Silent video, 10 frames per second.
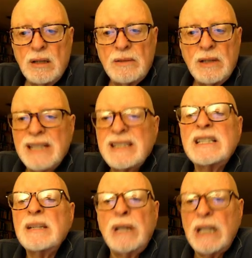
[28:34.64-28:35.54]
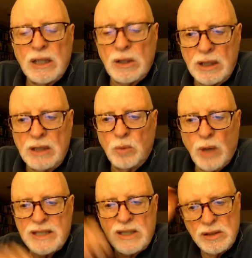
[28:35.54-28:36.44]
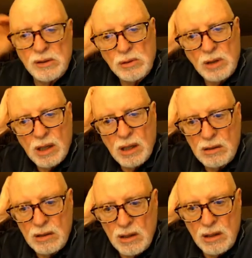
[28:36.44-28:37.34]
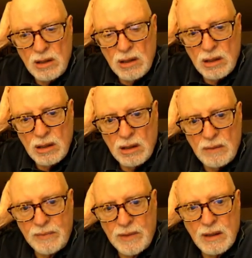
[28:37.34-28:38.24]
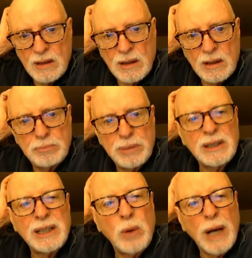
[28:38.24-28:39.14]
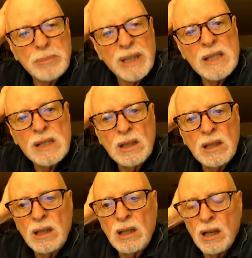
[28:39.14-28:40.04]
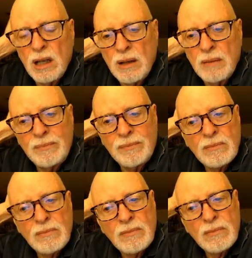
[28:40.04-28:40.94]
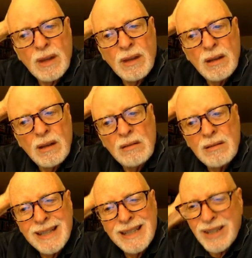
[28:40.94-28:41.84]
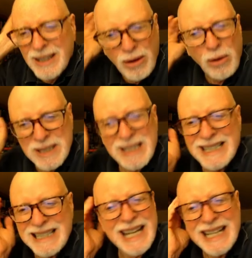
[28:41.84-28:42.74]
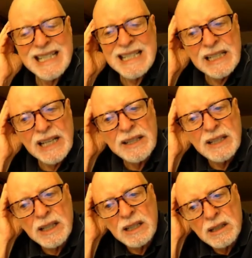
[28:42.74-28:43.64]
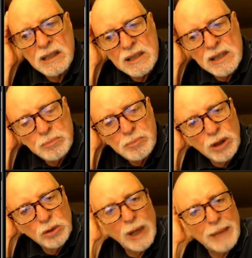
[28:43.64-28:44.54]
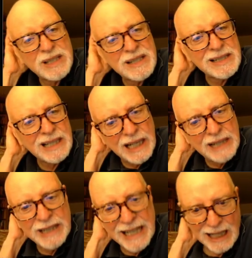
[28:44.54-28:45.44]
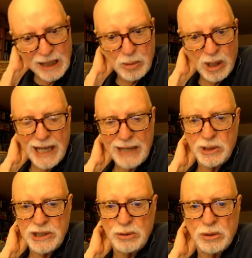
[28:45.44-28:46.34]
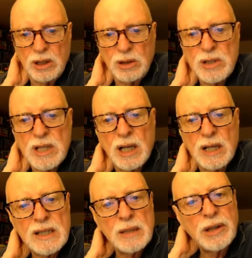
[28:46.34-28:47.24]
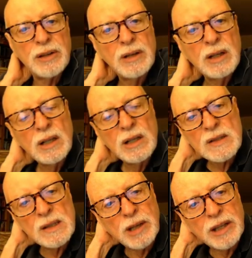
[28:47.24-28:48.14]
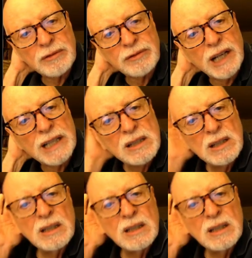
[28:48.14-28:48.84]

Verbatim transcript: the United States immediately went to uh, um, uh, building weapons. Um, there's a, always in a tendency, I think, to build weapons as a kind of an alibi when you are losing on some other some other front,